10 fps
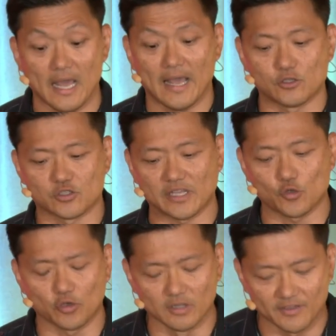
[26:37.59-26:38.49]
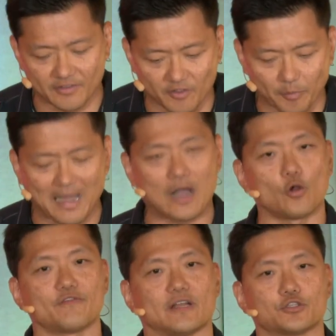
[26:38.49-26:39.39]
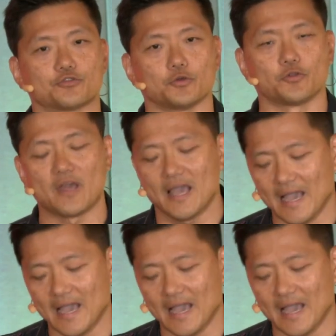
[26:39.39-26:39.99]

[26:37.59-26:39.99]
and so that you can live under the power of that truth.